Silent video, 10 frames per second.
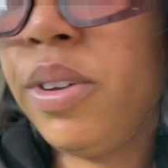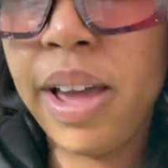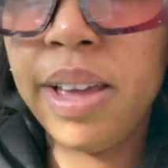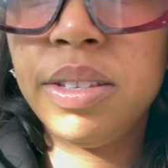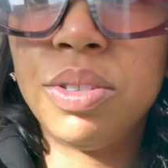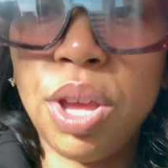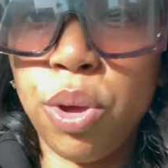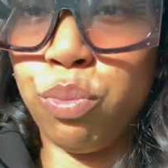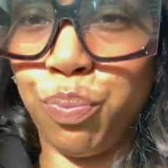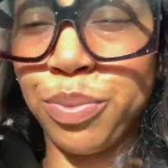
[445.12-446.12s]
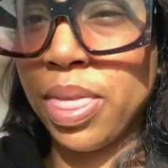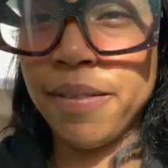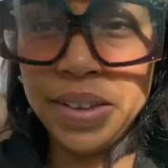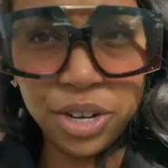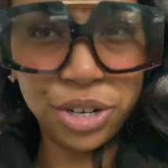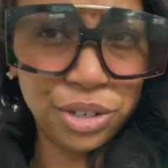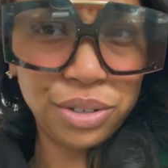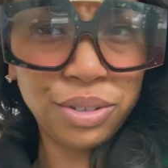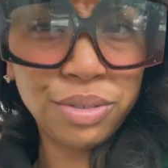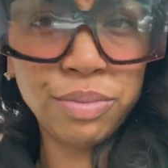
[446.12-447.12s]
guys, so the
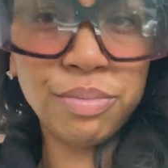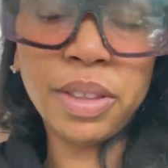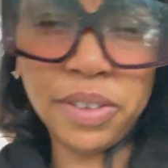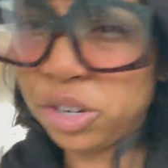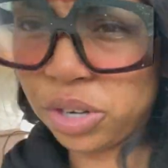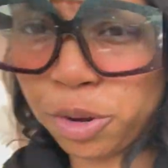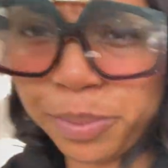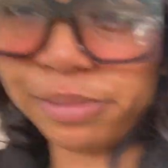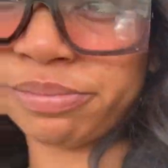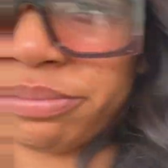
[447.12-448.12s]
vendors, the vendors are open.